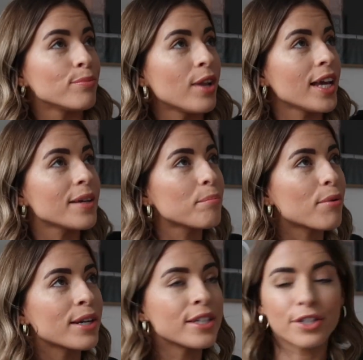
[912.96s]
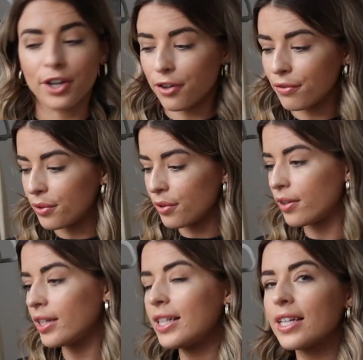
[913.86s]
like print to go
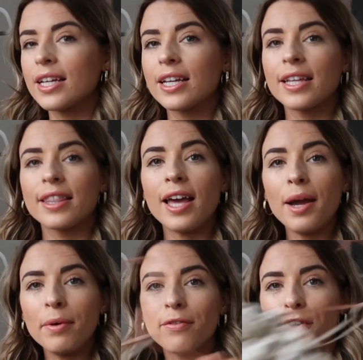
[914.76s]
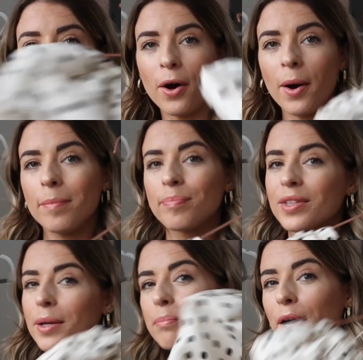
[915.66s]
for. Then we've got
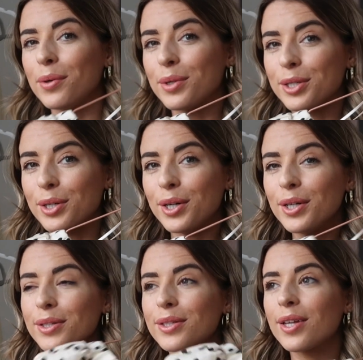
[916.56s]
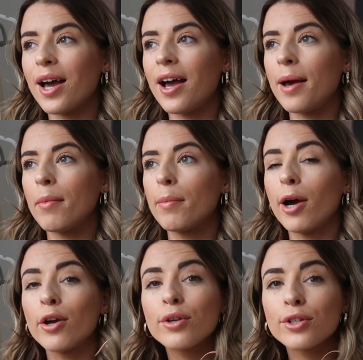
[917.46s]
polka dots.
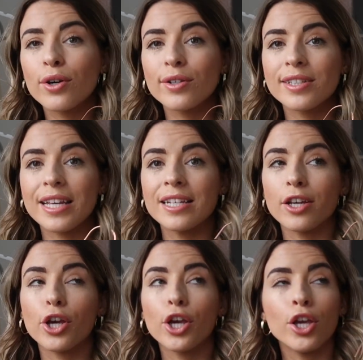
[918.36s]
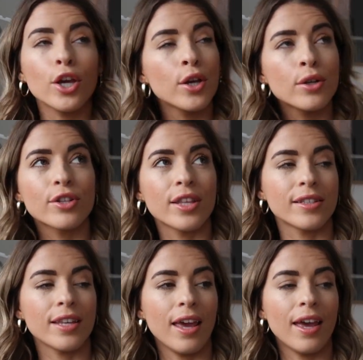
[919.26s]
Polka dots is huge
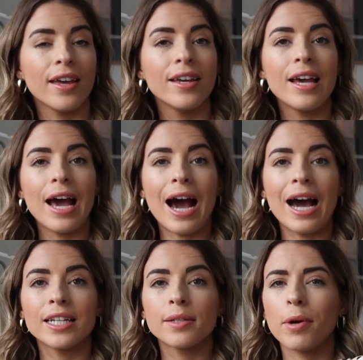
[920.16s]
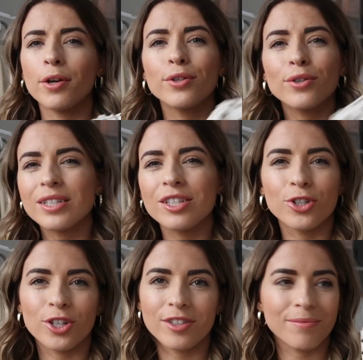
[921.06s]
this year and polka dots is
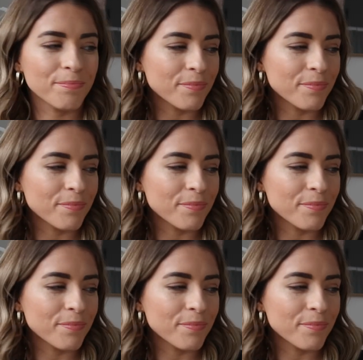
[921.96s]
just,